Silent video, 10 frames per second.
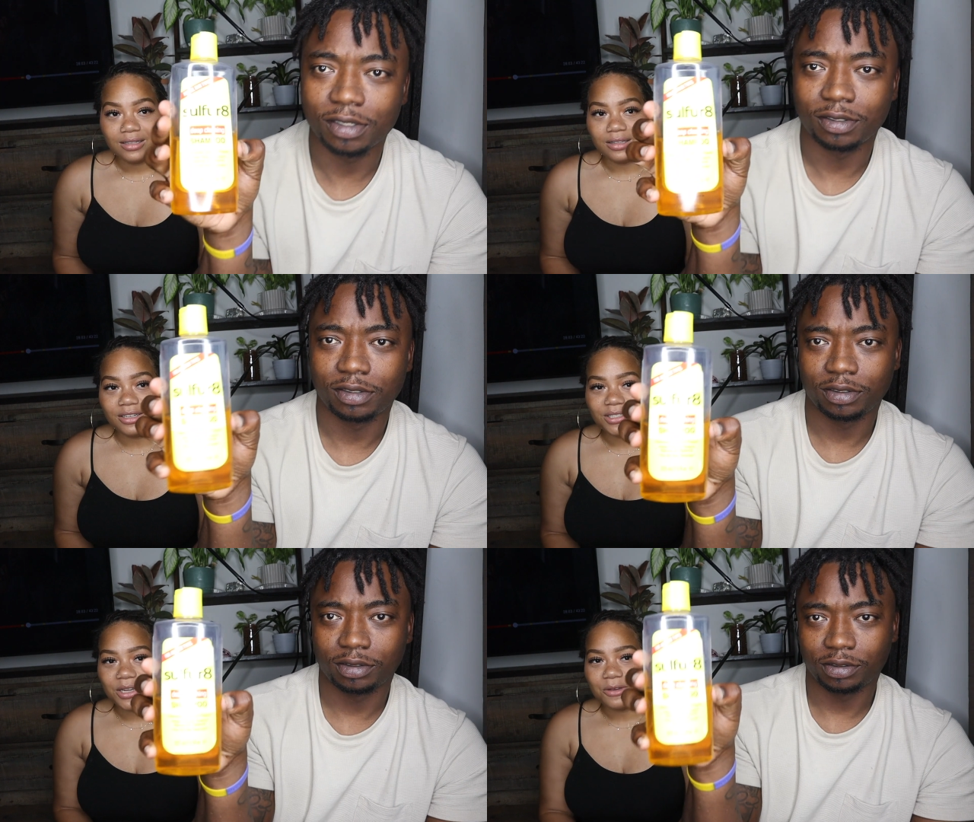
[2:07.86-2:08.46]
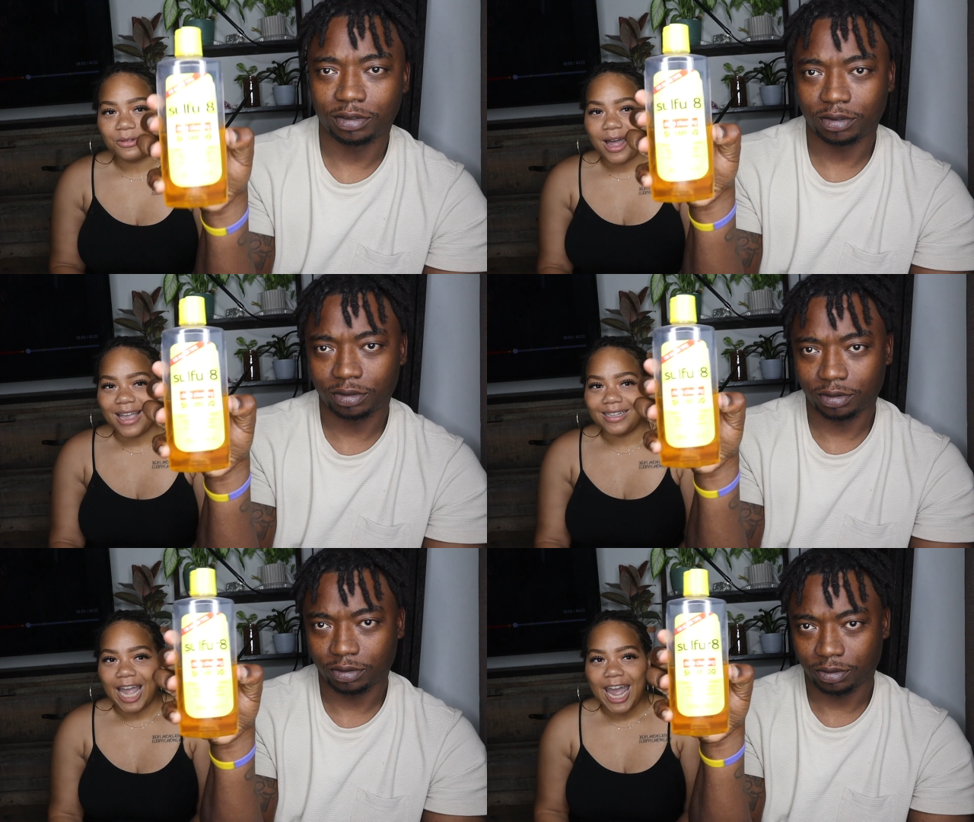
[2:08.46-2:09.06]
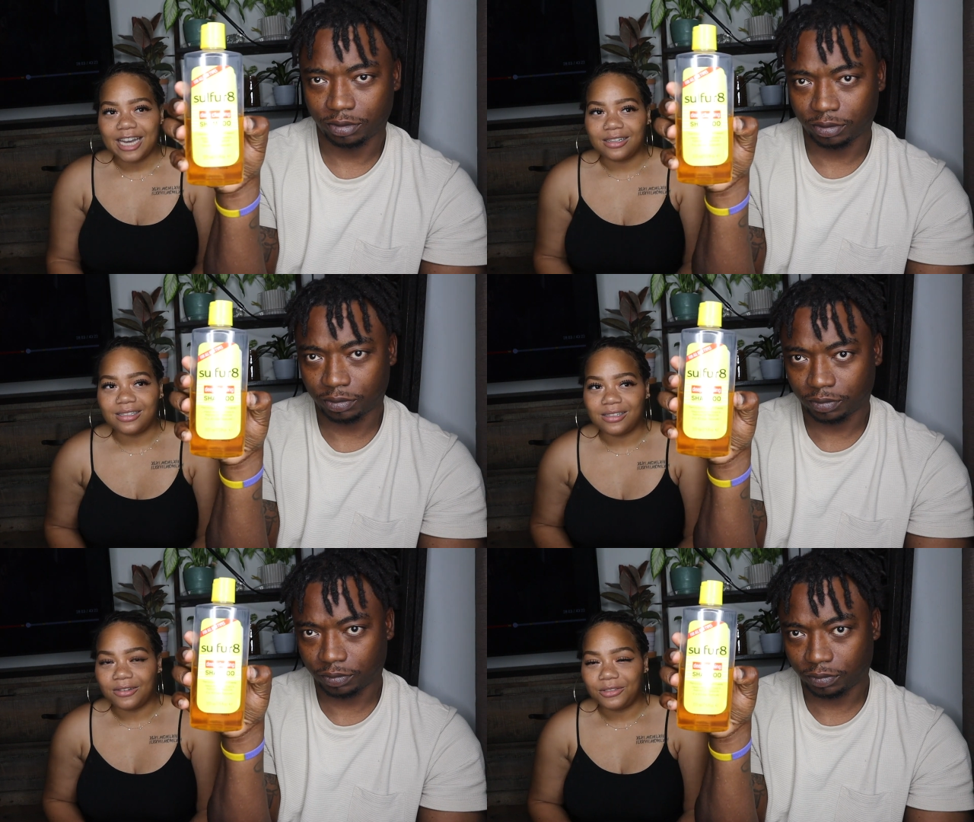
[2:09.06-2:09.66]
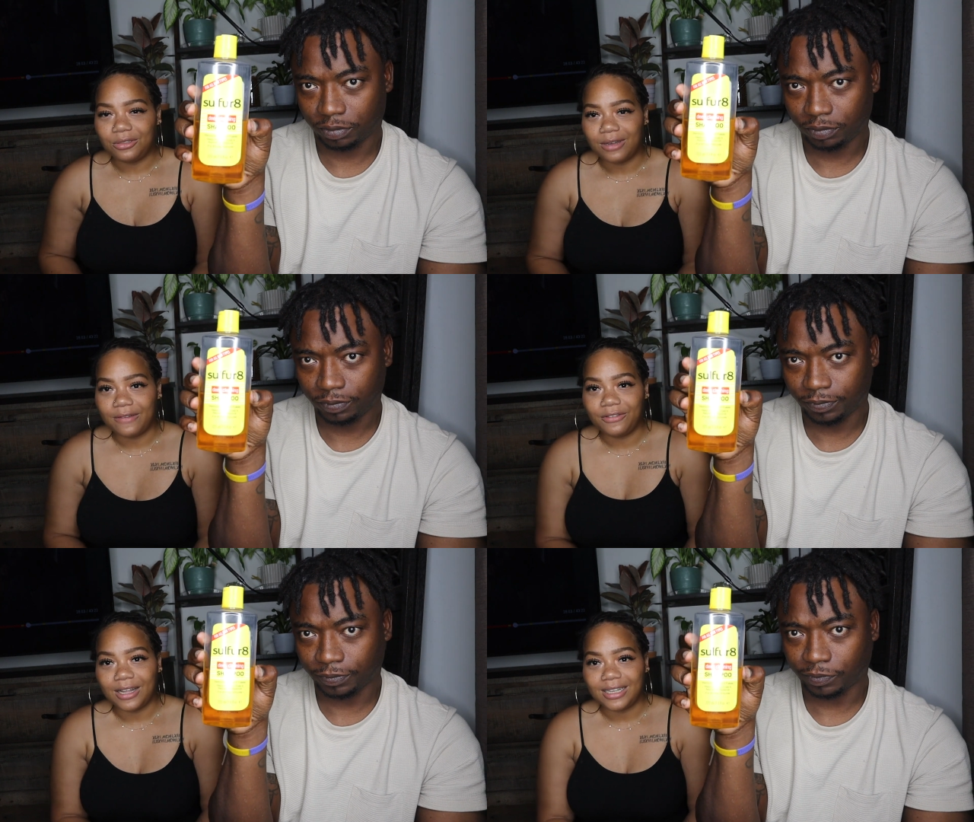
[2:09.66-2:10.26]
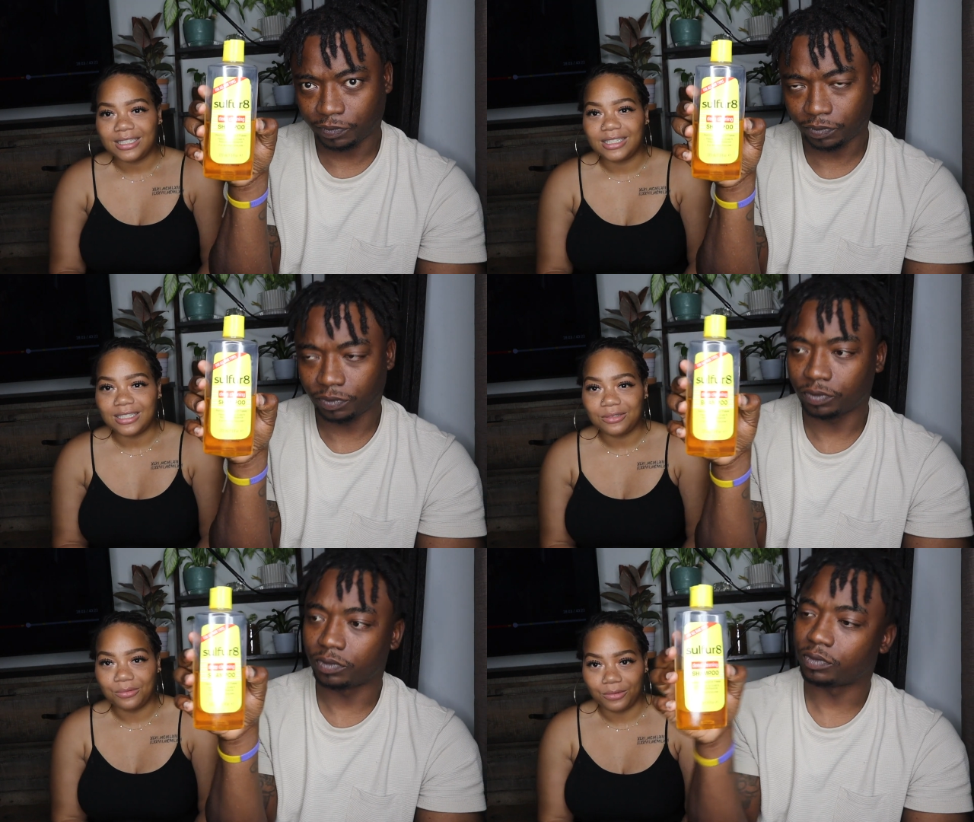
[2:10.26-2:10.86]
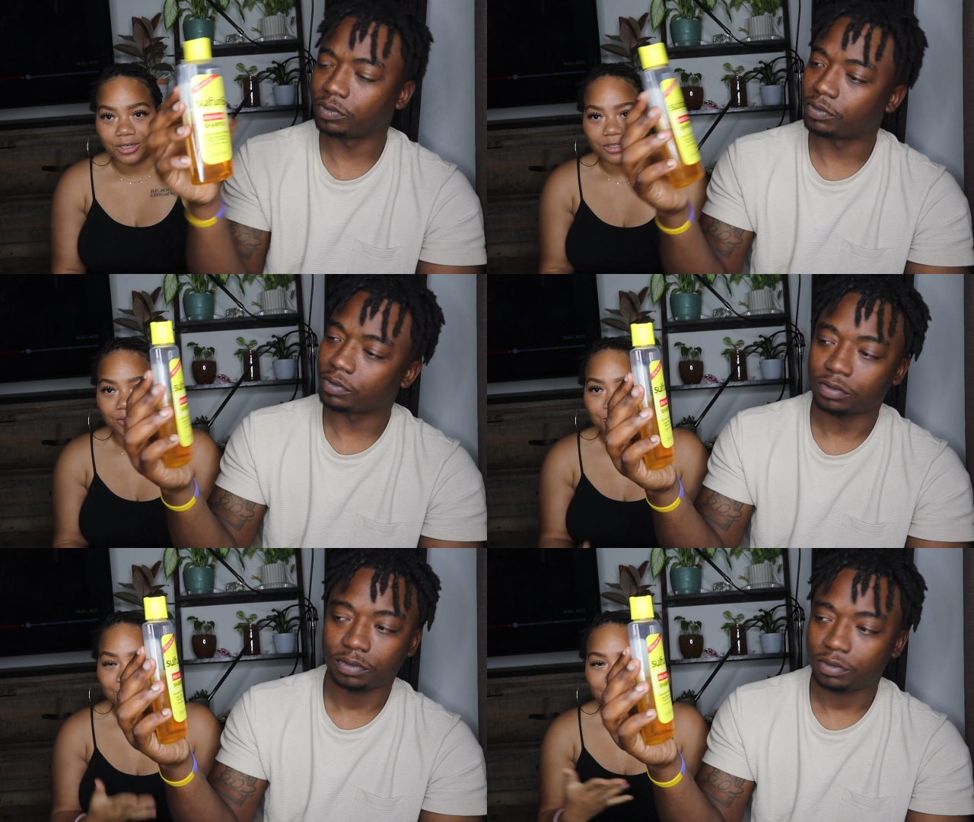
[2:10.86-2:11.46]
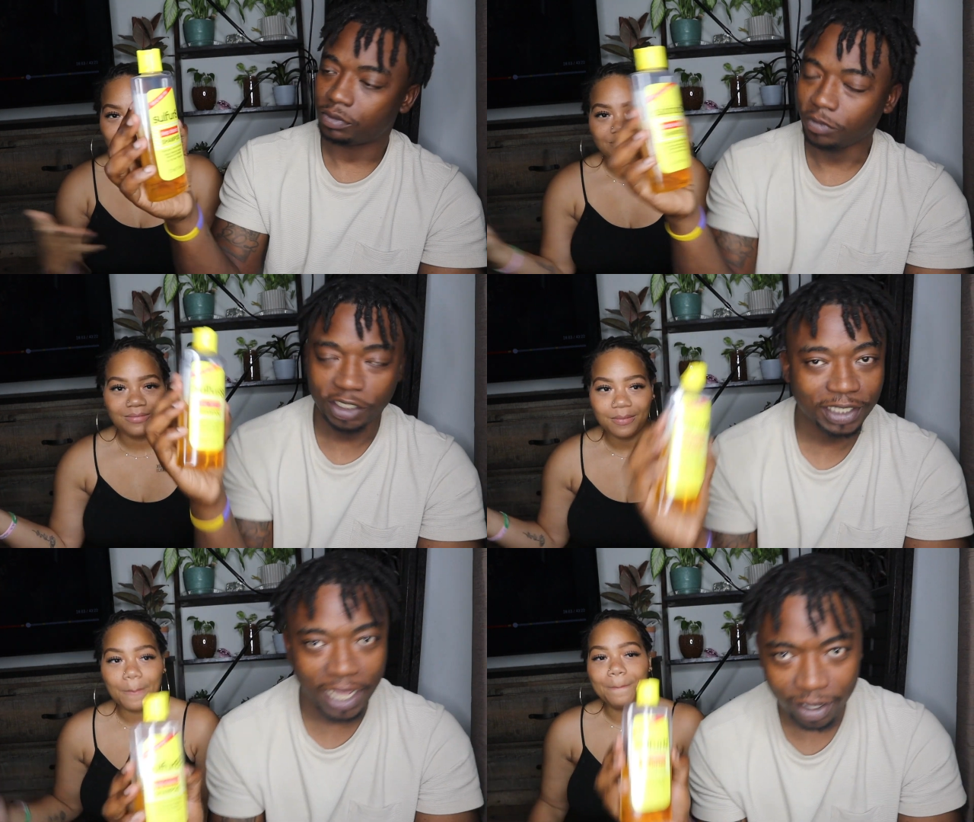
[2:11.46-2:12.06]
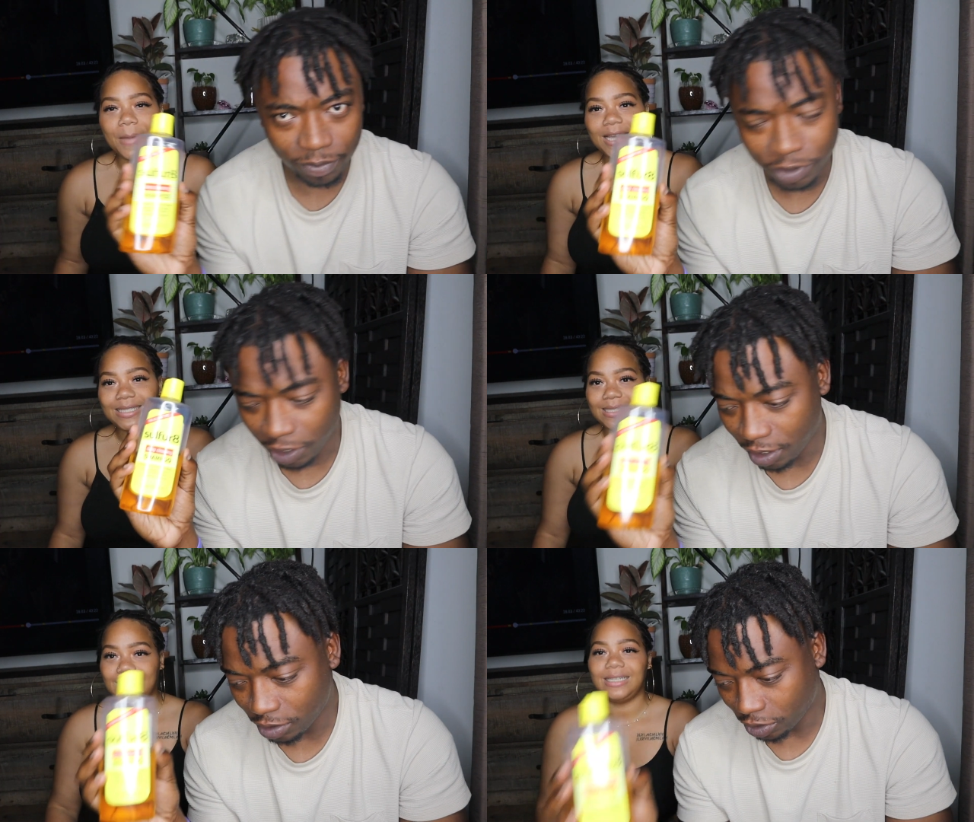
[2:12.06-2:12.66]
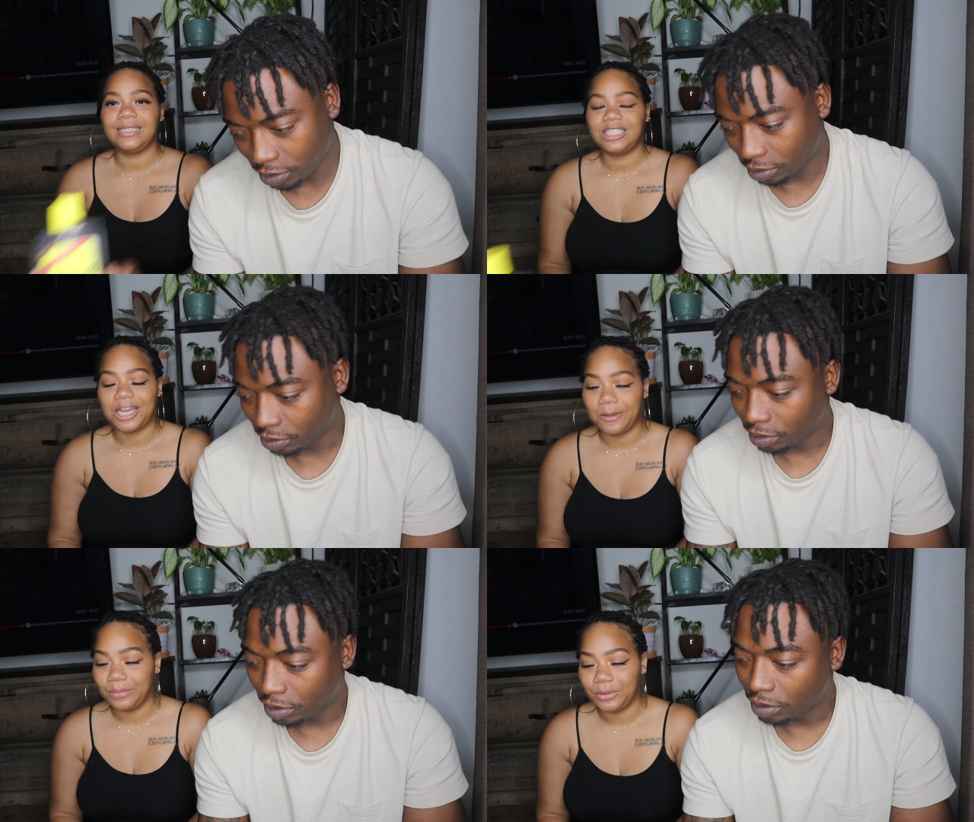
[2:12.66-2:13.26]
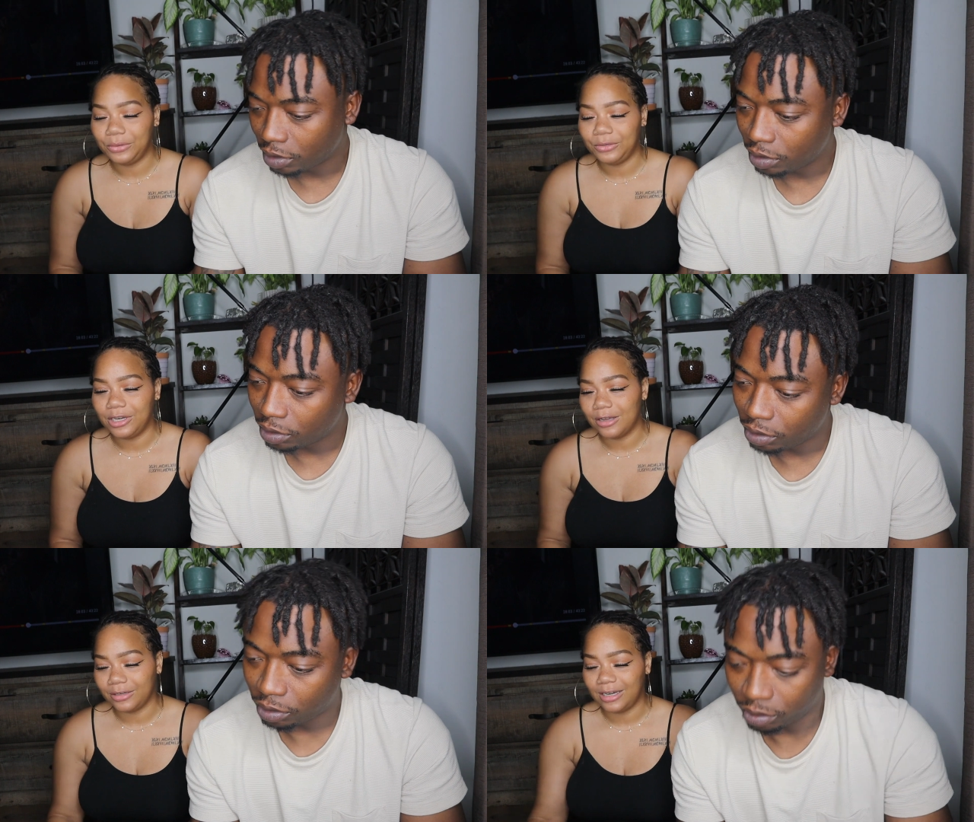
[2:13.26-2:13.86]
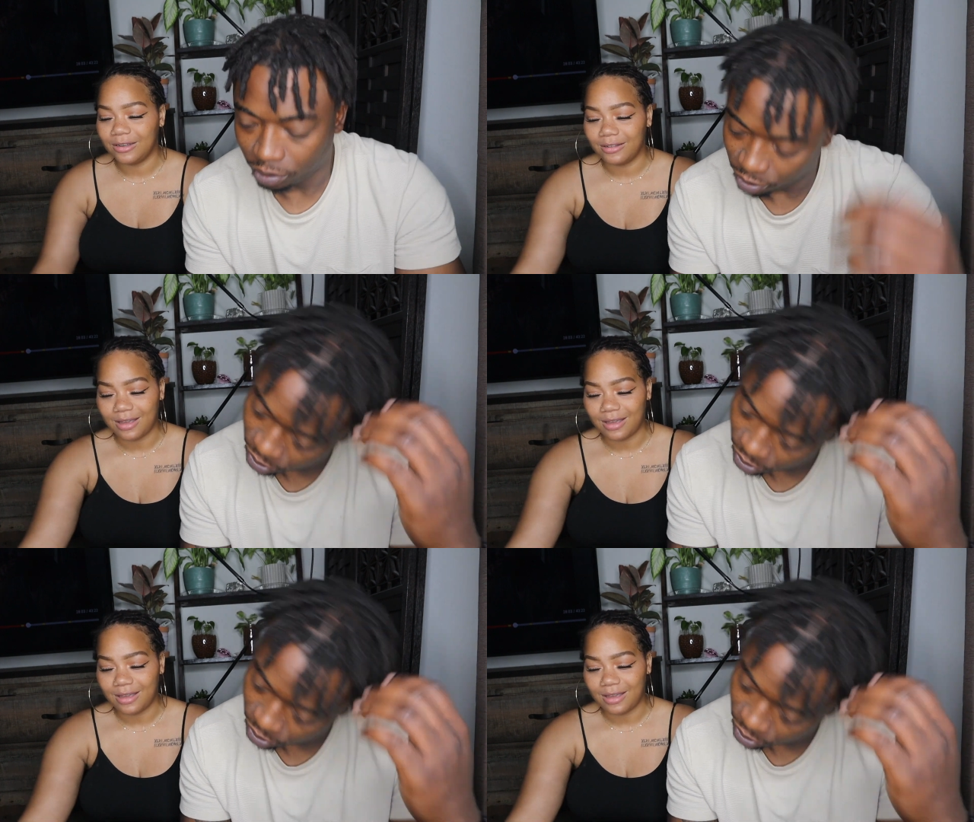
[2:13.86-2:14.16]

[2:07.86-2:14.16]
Speaker 1: there's no like added stuff to it i feel like it's just real
Speaker 2: game changer
Speaker 1: shampoo you don't need all